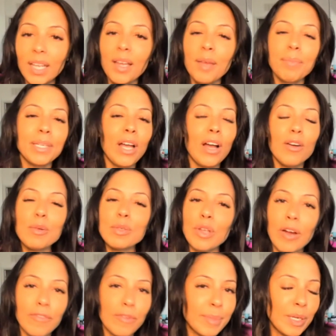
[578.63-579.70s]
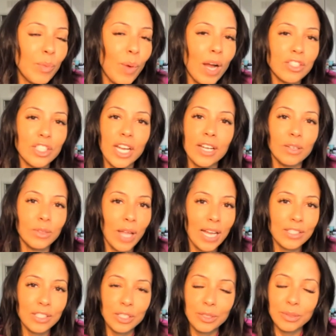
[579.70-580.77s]
But y'all, it was hard for me to watch. I ain't gonna lie
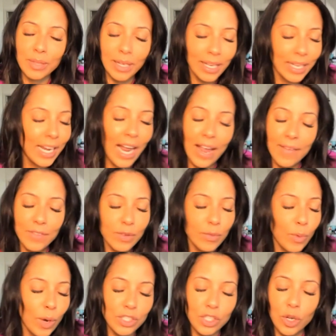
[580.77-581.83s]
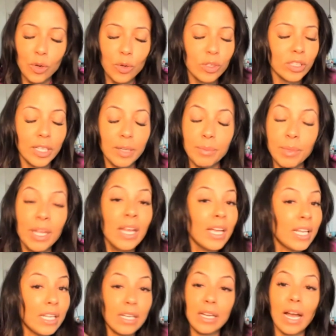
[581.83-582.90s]
to you. And I haven't even watched the whole clip.
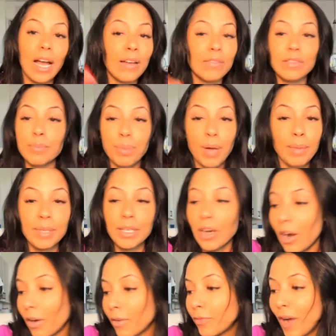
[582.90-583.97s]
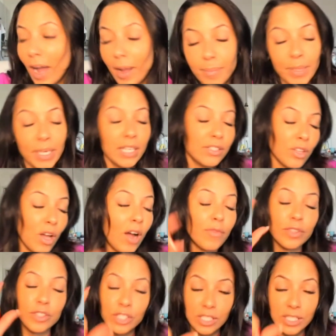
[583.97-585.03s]
I've probably gone 5 minutes off
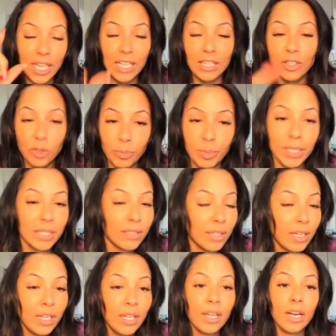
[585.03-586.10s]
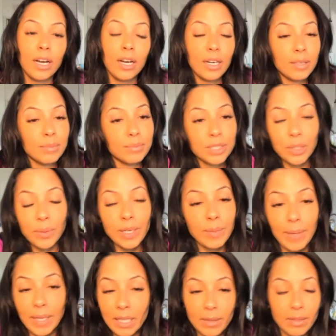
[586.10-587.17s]
of just that little bit. So
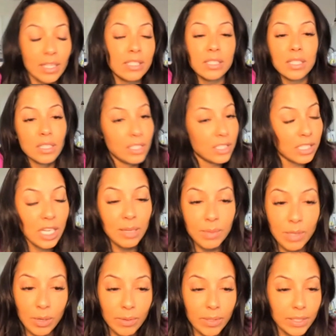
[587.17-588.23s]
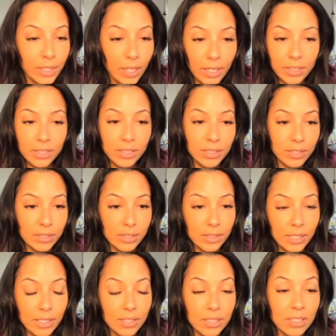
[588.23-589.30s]
anyway, let's keep going, y'all.
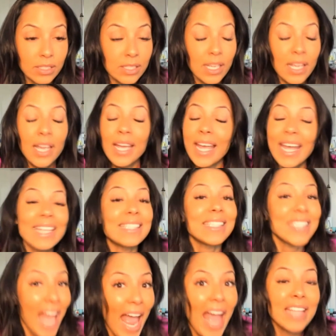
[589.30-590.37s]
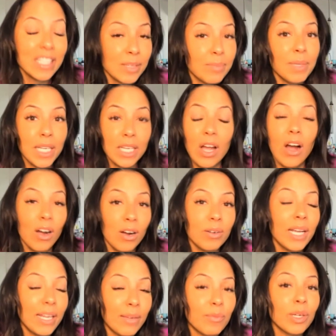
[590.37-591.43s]
It's sad to me, y'all.
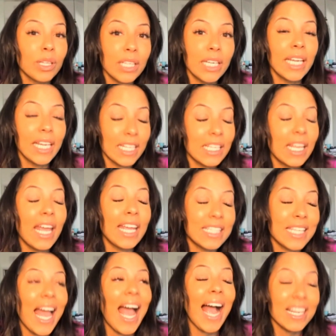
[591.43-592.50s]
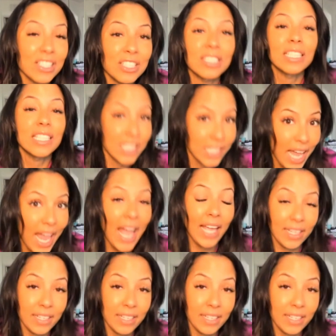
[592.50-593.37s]
It's actually sad.